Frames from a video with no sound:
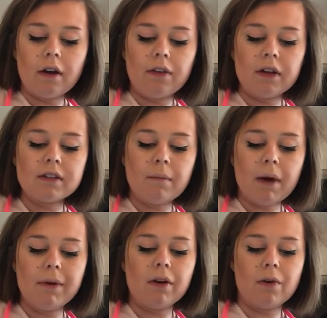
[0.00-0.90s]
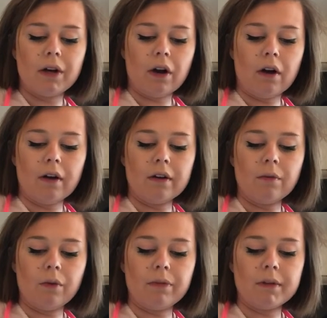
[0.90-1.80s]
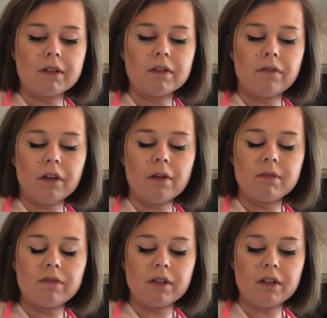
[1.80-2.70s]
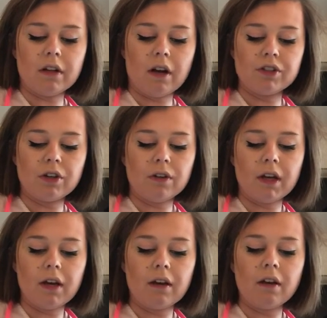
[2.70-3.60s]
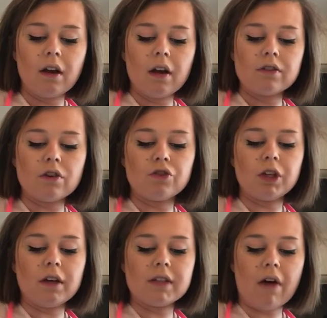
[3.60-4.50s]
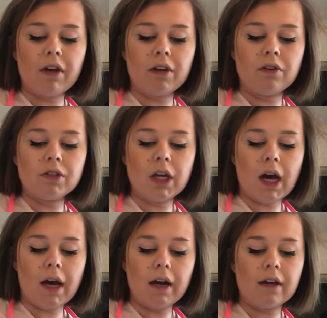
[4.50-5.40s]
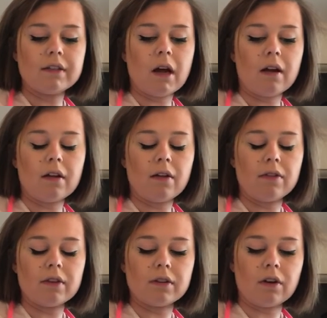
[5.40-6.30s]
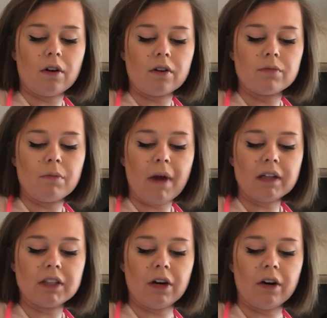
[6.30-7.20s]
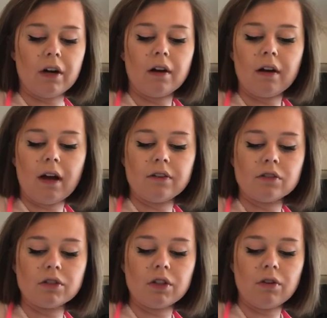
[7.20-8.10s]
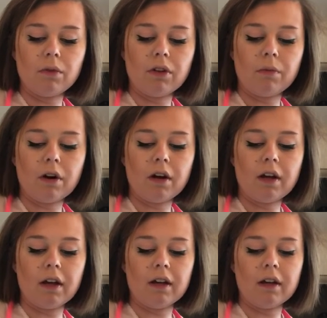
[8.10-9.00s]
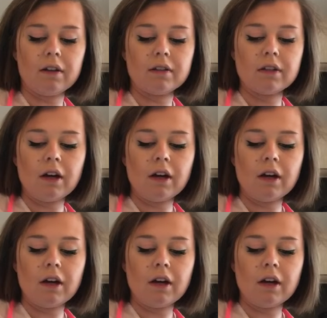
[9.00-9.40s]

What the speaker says: Things that might be going on with Mrs. Phillips physiologically. So if she is having a UTI, this occurs when bacteria enters the urethra, and